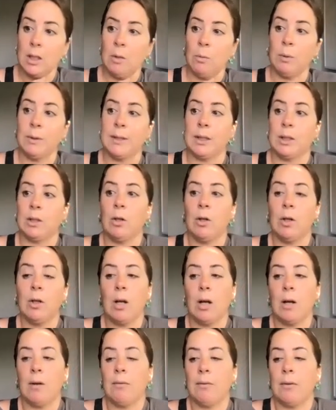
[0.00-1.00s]
with the current
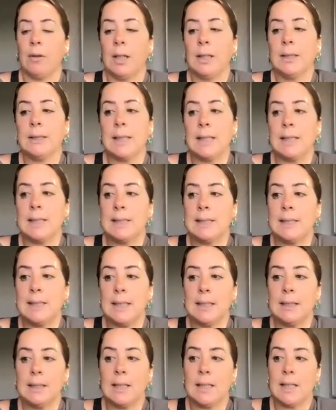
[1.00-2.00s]
offerings and
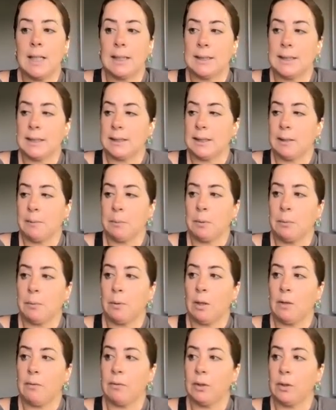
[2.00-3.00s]
seek the next
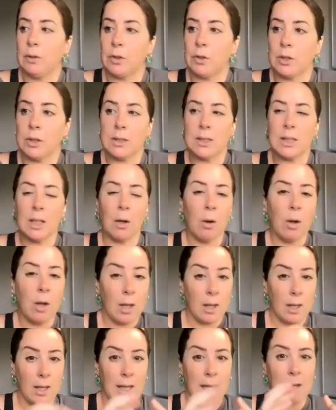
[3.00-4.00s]
acceptable evolution. So
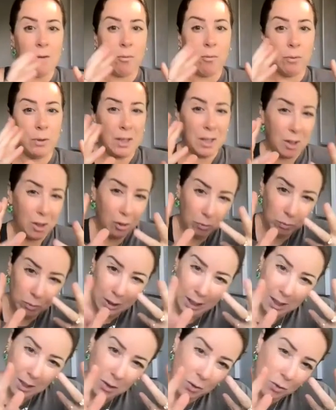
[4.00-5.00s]
if we are
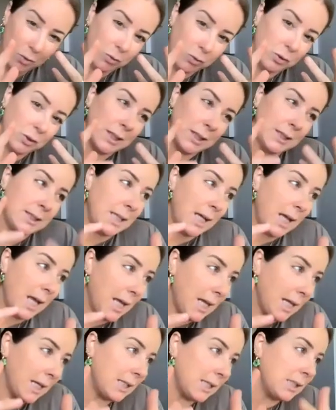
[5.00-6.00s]
around the
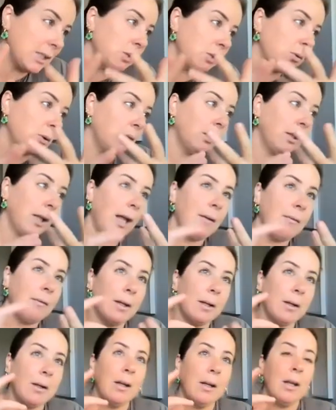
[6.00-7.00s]
10 to
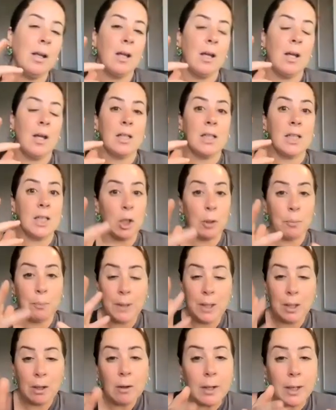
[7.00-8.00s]
11 year
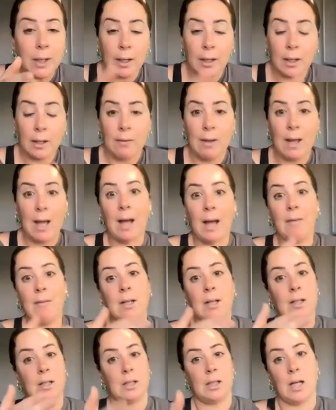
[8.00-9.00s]
period of
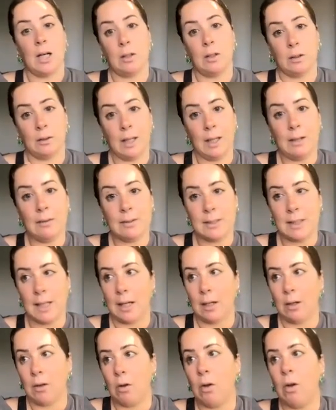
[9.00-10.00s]
having a color life
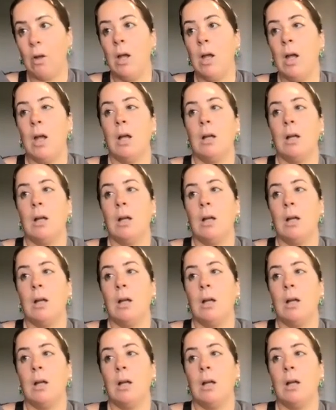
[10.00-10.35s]
cycle,